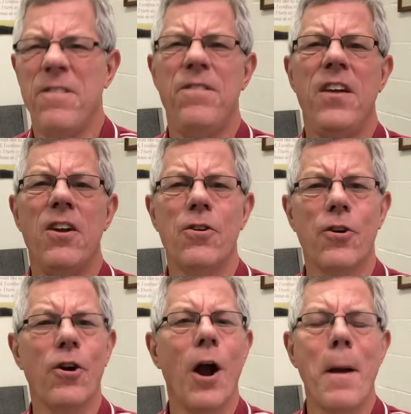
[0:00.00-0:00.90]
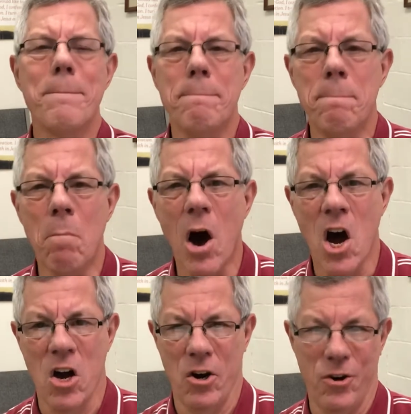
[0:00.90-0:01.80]
fear
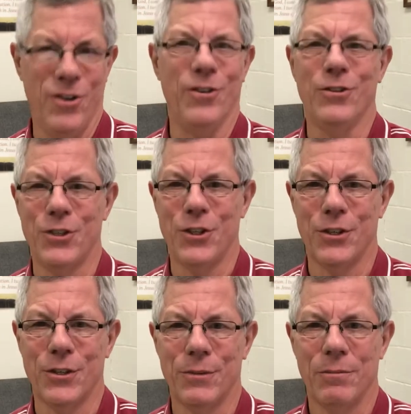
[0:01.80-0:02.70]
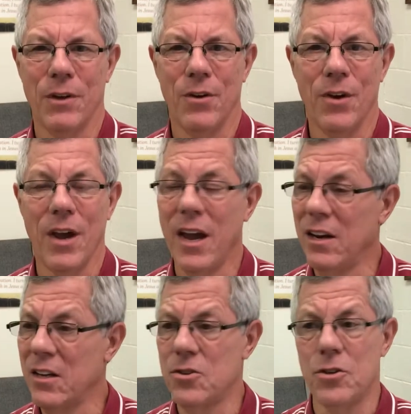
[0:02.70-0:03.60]
mongers. Okay,
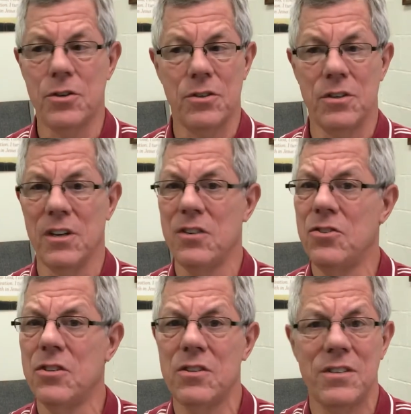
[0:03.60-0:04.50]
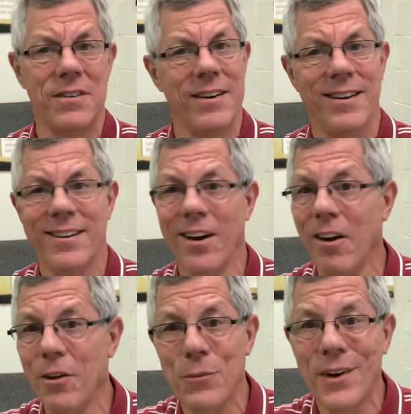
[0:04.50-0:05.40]
let's just, let's just
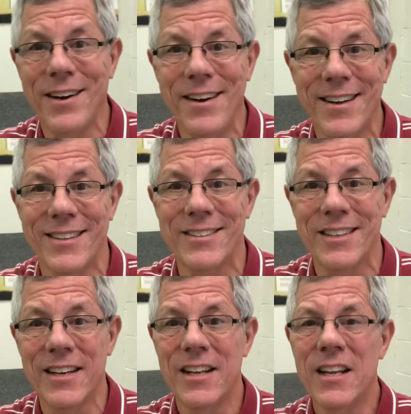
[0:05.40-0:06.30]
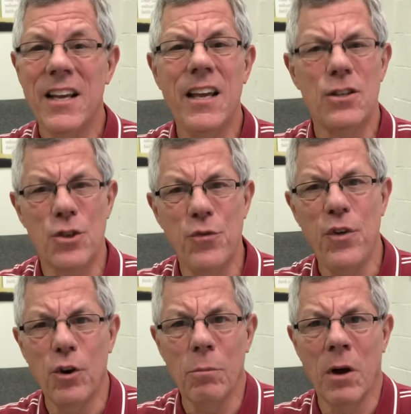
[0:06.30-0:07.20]
call it what it is. It's
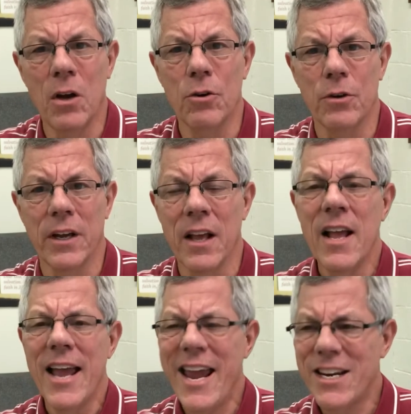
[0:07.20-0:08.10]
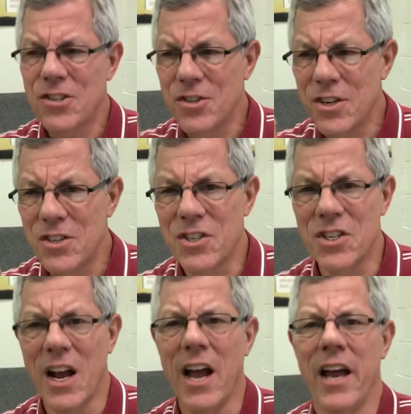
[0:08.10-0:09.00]
fear mongering. It's
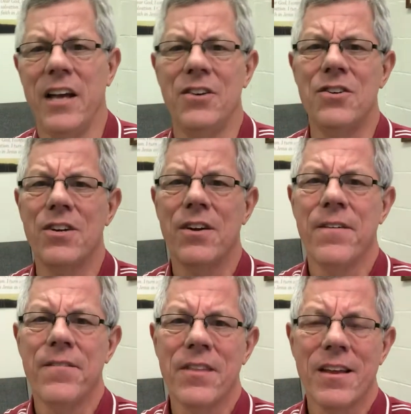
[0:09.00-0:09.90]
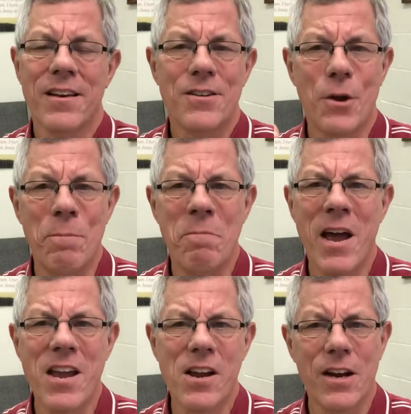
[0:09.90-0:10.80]
designed to
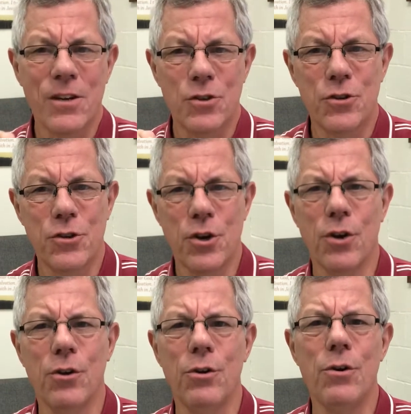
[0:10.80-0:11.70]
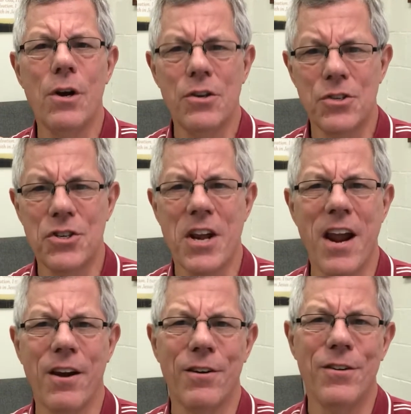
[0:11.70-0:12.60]
make us too
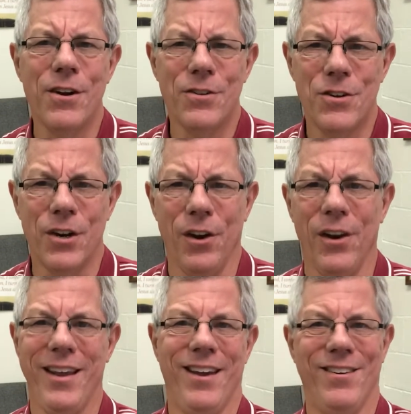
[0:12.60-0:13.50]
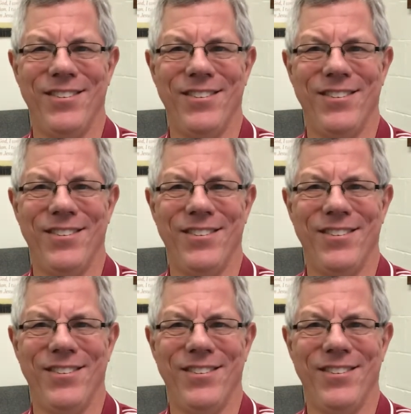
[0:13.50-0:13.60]
scared to live